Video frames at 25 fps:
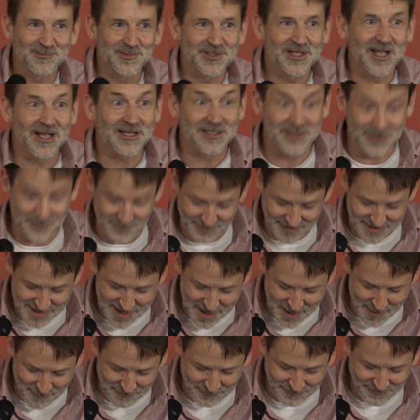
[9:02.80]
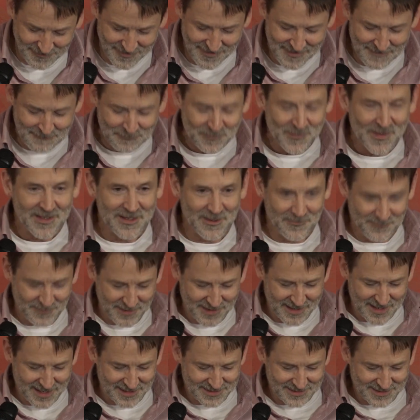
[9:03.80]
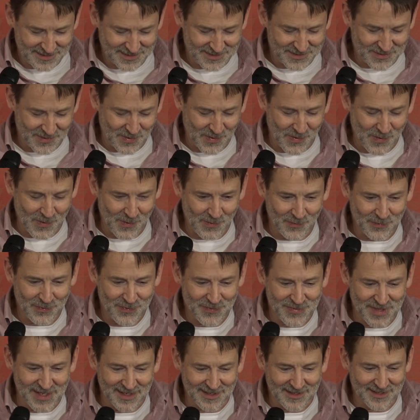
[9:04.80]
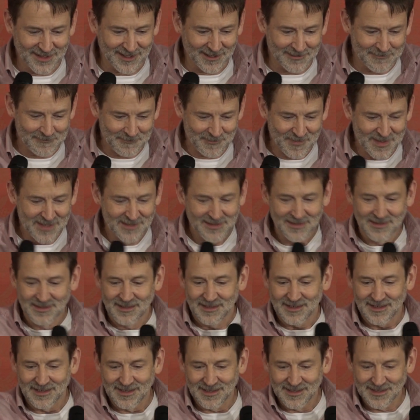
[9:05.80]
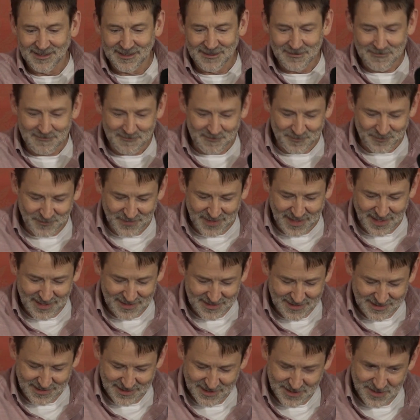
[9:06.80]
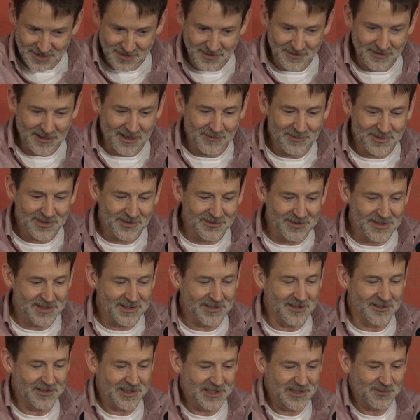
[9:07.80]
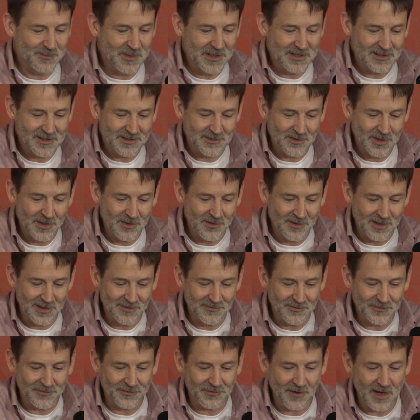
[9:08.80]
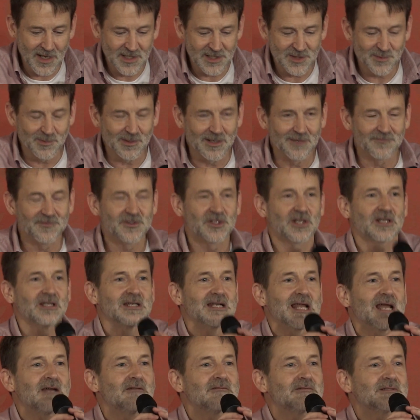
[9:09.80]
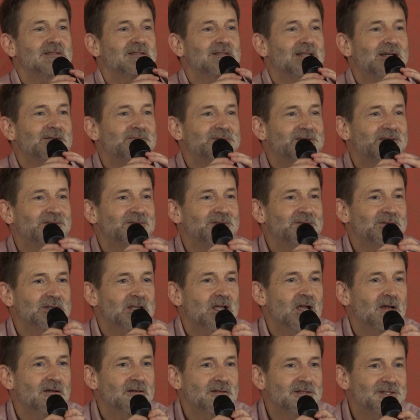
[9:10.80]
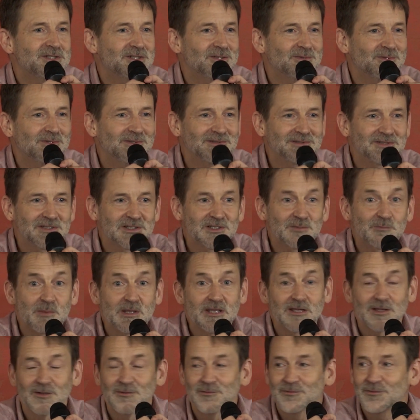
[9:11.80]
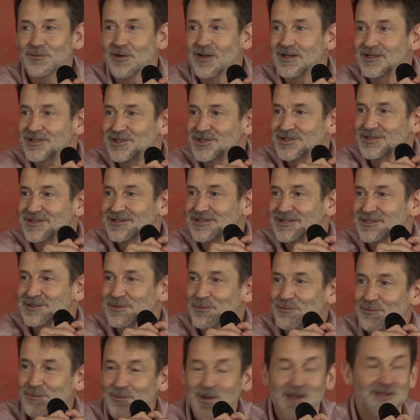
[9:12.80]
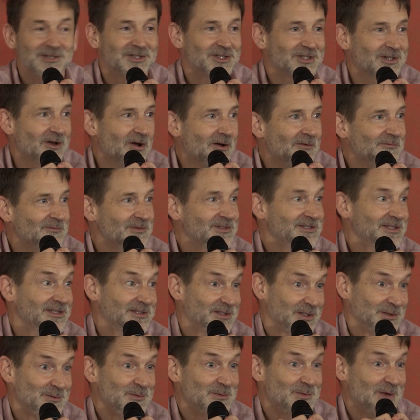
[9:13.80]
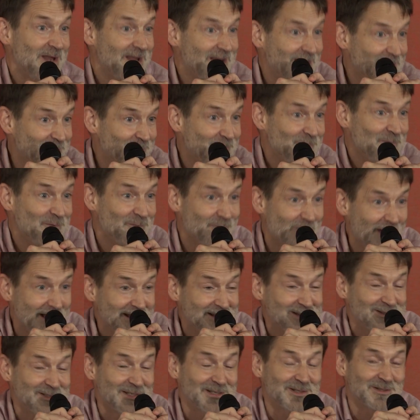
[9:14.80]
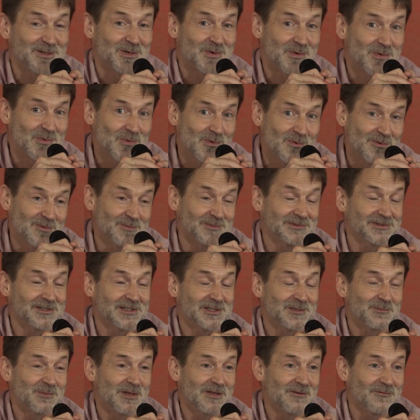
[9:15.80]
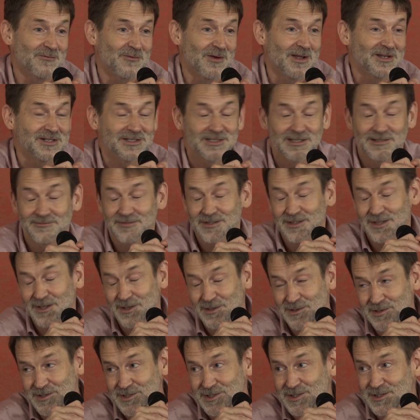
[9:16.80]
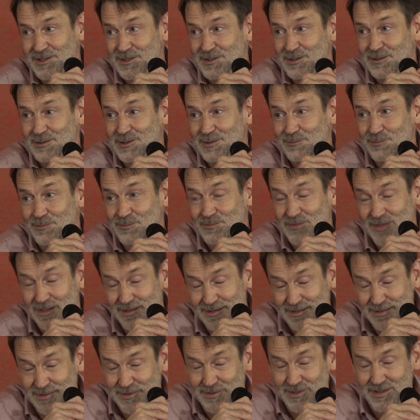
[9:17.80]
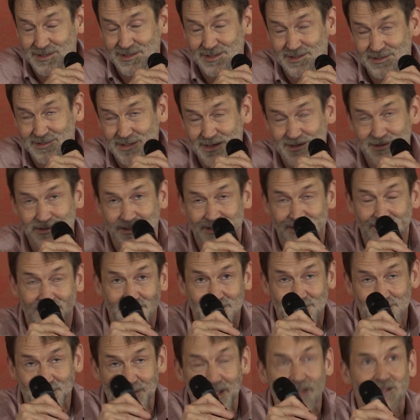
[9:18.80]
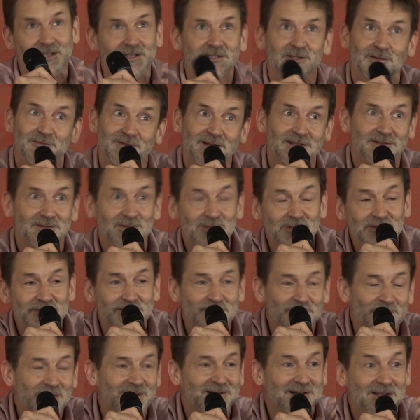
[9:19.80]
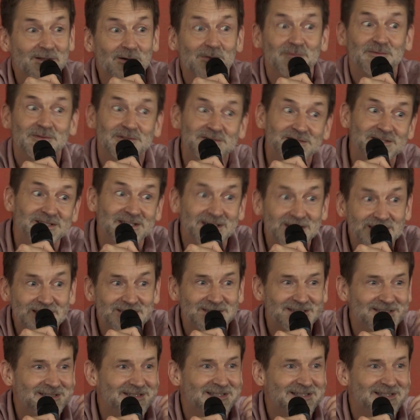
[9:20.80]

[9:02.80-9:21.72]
objective enough if it gets us all thinking. And here, I was going to start to speak to you in French, but I've chickened out, and I was going to encourage you all to speak in French. This is a French conference. It's in France. It's normal to speak French. I've encouraged this intervenant to parler en français, si